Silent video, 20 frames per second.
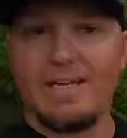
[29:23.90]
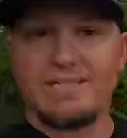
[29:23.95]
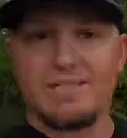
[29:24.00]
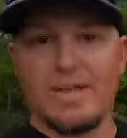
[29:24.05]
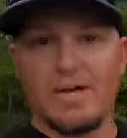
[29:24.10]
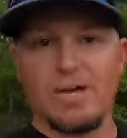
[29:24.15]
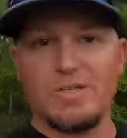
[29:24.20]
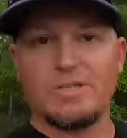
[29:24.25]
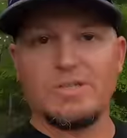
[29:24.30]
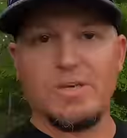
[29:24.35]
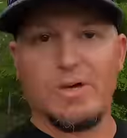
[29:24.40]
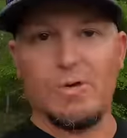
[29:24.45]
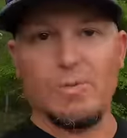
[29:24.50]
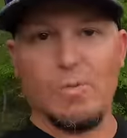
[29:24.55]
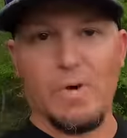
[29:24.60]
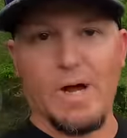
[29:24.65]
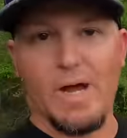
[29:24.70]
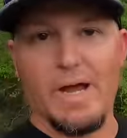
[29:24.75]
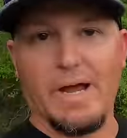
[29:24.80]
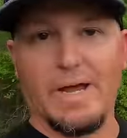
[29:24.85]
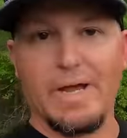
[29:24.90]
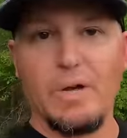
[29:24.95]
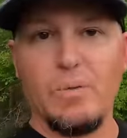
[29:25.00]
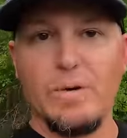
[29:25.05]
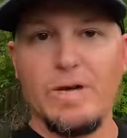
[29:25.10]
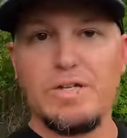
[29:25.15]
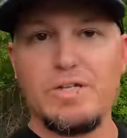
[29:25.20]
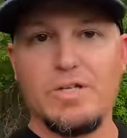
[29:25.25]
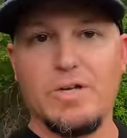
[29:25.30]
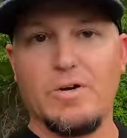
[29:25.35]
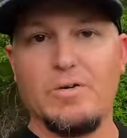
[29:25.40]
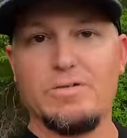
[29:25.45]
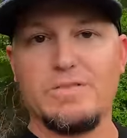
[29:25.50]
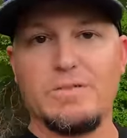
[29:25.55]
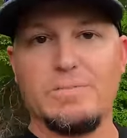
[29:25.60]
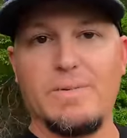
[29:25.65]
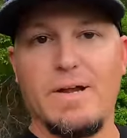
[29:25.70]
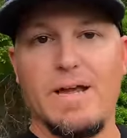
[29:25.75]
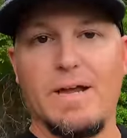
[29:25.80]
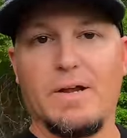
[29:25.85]
That is also why we chose
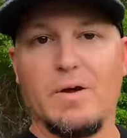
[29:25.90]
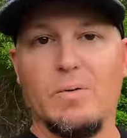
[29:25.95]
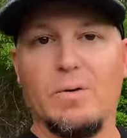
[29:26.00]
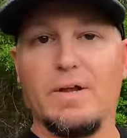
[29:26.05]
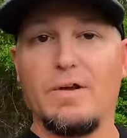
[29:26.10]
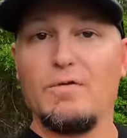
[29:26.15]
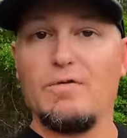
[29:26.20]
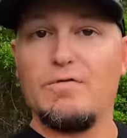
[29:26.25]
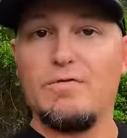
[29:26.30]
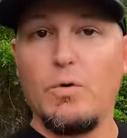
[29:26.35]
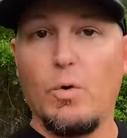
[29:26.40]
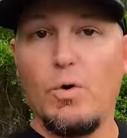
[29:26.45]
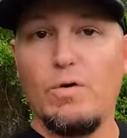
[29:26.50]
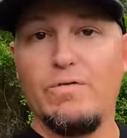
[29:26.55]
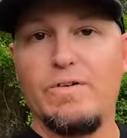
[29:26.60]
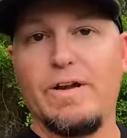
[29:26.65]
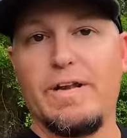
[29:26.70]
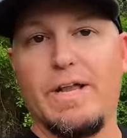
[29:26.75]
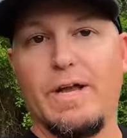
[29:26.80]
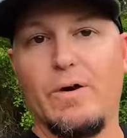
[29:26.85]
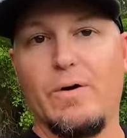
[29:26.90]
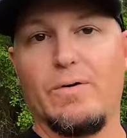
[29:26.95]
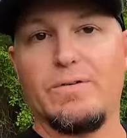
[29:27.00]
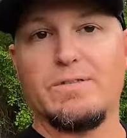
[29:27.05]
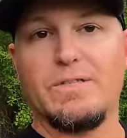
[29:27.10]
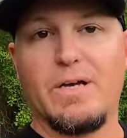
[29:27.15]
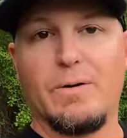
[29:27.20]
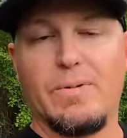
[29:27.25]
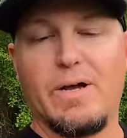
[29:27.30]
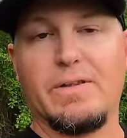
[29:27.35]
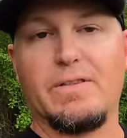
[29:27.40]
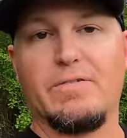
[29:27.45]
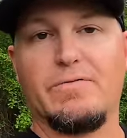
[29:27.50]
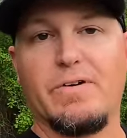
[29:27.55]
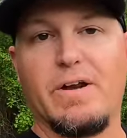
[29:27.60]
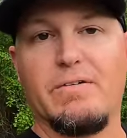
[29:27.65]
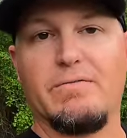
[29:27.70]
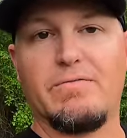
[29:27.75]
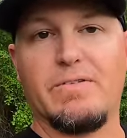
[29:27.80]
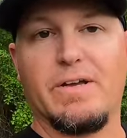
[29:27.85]
to make only 4 videos about the
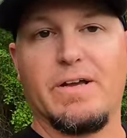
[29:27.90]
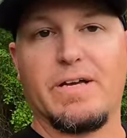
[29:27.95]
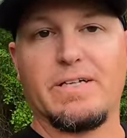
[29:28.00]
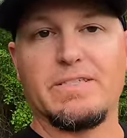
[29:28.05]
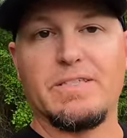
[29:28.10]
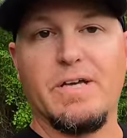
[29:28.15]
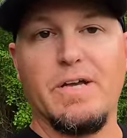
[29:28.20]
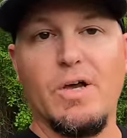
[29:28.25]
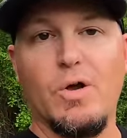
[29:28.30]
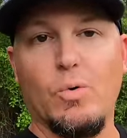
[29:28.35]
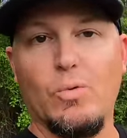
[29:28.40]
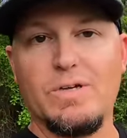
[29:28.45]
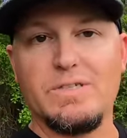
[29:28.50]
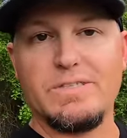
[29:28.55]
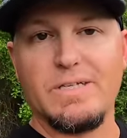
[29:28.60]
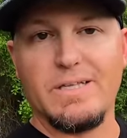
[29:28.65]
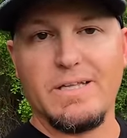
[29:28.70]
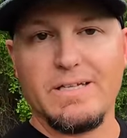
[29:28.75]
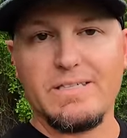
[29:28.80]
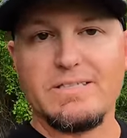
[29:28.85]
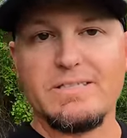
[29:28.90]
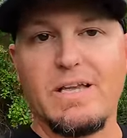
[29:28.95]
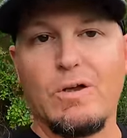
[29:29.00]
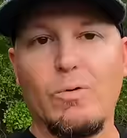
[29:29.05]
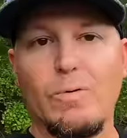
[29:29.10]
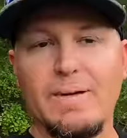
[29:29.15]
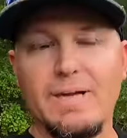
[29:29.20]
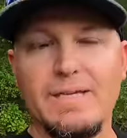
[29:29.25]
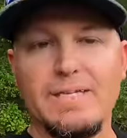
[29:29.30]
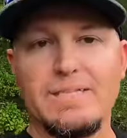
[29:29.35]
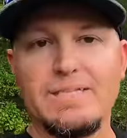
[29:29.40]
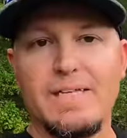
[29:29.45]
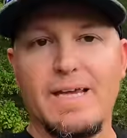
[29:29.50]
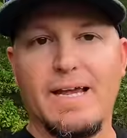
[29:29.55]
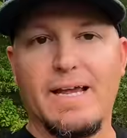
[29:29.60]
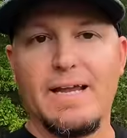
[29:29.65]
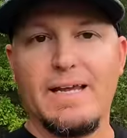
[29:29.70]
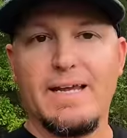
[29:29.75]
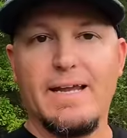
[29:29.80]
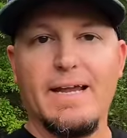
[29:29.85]
frame flex. We said, let's say what we need to
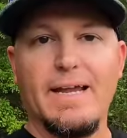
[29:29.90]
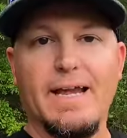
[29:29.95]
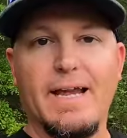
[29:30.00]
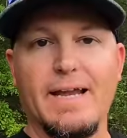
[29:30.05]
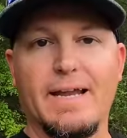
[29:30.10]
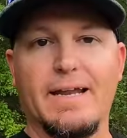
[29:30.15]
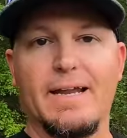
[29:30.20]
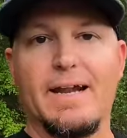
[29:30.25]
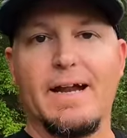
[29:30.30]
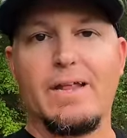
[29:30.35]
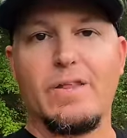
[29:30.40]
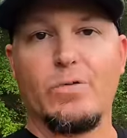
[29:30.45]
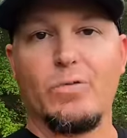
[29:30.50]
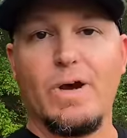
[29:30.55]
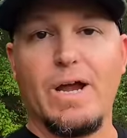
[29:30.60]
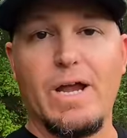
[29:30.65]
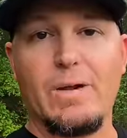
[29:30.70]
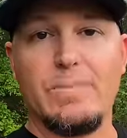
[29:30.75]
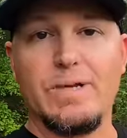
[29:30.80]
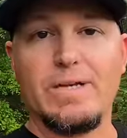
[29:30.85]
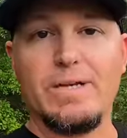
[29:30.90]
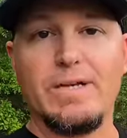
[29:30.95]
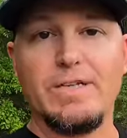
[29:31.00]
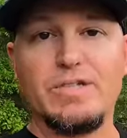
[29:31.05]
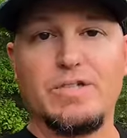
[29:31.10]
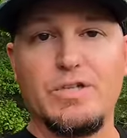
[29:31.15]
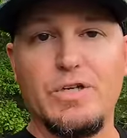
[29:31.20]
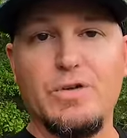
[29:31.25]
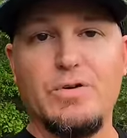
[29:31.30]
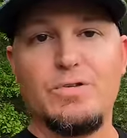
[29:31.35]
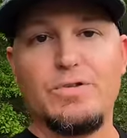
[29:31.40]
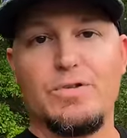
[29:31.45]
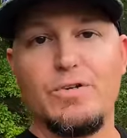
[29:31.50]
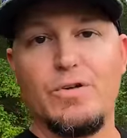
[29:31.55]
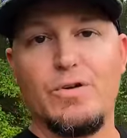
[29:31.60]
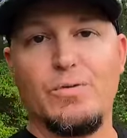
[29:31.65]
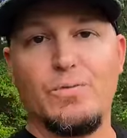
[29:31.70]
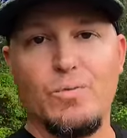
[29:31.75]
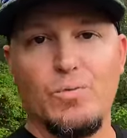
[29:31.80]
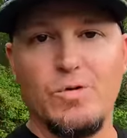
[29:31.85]
say and get out of the way, because
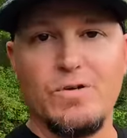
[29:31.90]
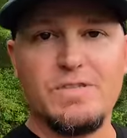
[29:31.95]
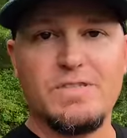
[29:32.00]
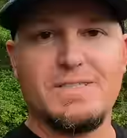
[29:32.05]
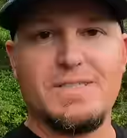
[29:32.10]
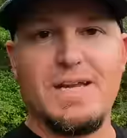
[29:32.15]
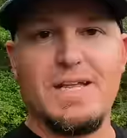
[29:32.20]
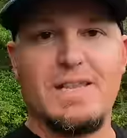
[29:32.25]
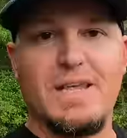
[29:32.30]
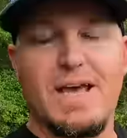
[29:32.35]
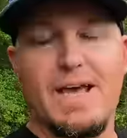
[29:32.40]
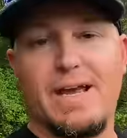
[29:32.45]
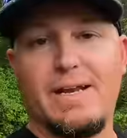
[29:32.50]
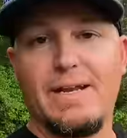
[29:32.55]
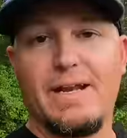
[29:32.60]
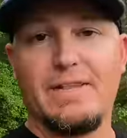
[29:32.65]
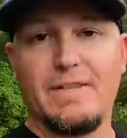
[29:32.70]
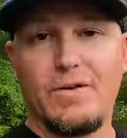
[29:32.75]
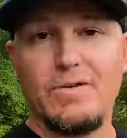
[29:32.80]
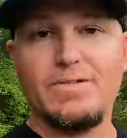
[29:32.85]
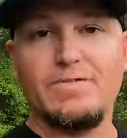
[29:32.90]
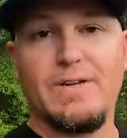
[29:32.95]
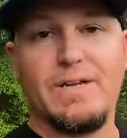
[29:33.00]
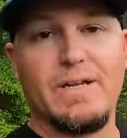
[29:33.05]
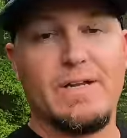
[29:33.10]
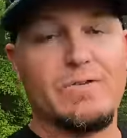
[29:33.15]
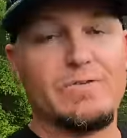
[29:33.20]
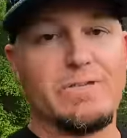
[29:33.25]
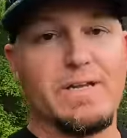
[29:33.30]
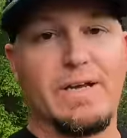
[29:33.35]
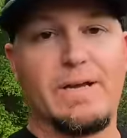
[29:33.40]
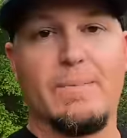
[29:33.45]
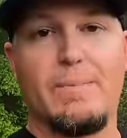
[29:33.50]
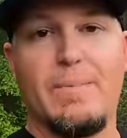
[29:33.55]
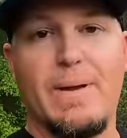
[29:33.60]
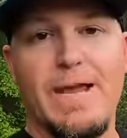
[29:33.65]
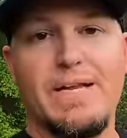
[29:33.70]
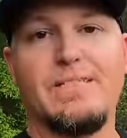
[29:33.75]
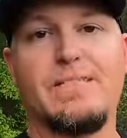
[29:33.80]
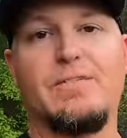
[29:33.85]
YouTube will see that, and those videos got
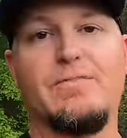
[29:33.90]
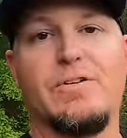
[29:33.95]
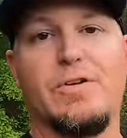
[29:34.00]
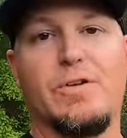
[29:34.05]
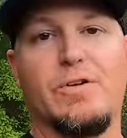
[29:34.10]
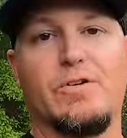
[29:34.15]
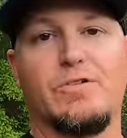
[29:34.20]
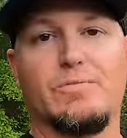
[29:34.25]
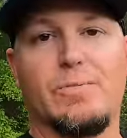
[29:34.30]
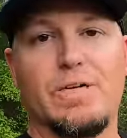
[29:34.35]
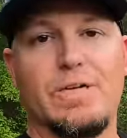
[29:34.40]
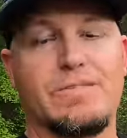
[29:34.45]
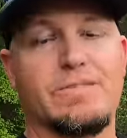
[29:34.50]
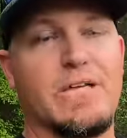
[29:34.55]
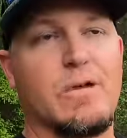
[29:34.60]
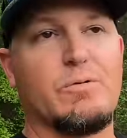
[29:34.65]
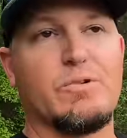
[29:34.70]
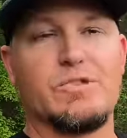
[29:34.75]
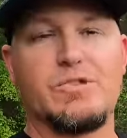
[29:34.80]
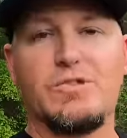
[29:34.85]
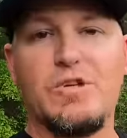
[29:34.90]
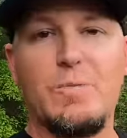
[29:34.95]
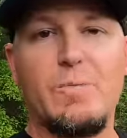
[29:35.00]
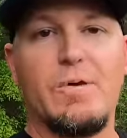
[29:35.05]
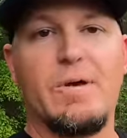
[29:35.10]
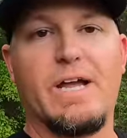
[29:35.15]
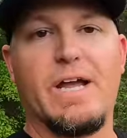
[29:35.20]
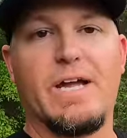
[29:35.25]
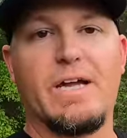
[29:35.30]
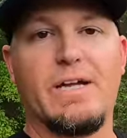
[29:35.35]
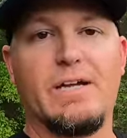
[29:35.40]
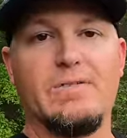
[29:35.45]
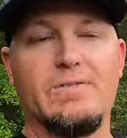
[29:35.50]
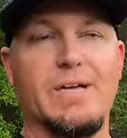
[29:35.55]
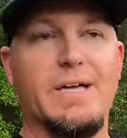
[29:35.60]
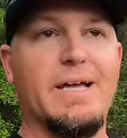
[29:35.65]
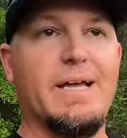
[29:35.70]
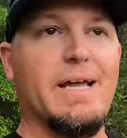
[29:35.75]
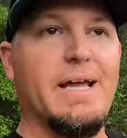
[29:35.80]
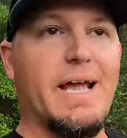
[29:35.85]
amazing views because they were super
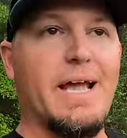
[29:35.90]
negative